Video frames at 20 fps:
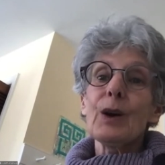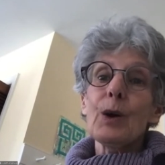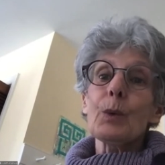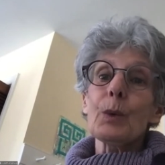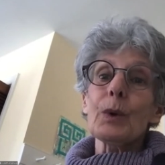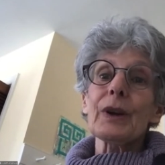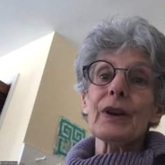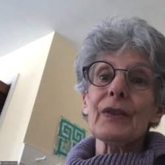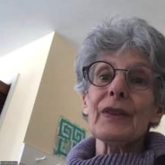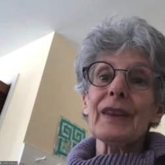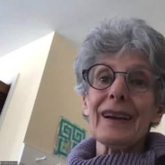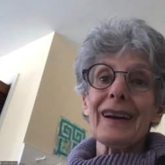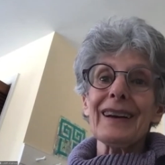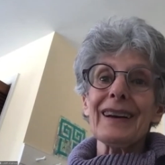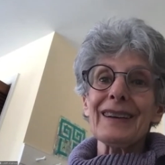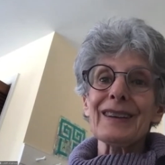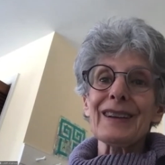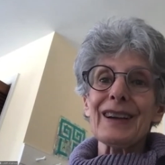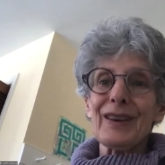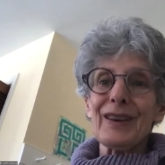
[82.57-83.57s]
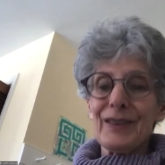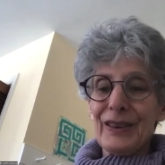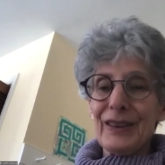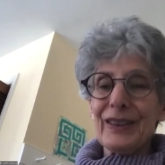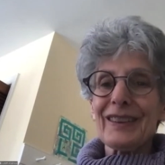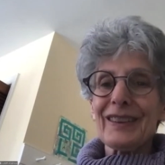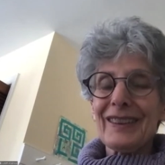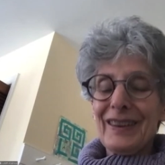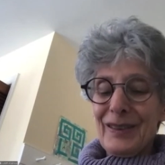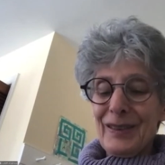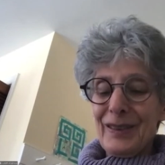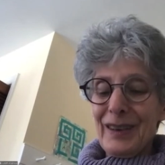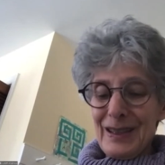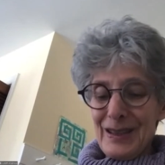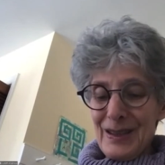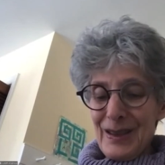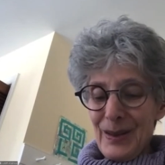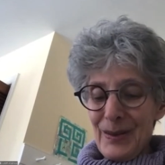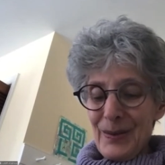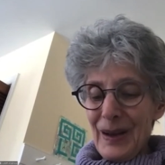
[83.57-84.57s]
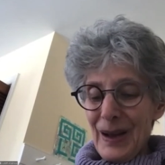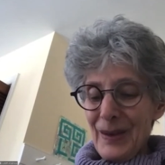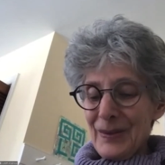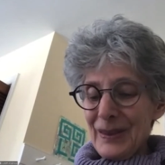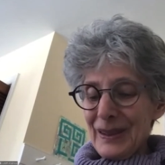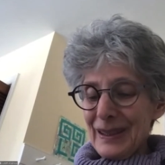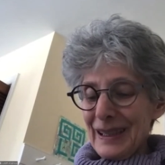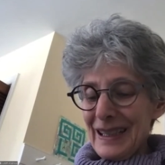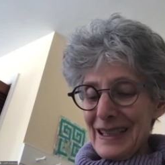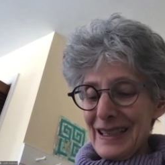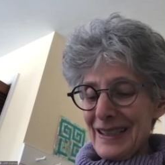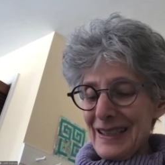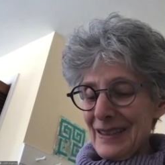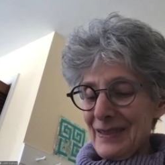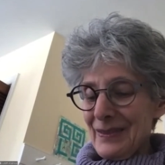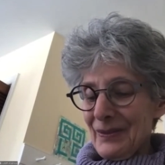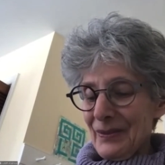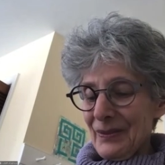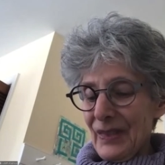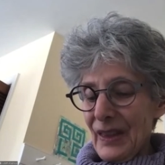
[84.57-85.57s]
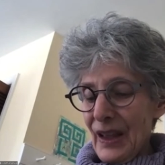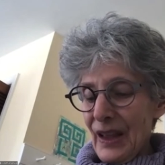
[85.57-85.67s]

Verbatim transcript: We're in the uncovered rest of the population.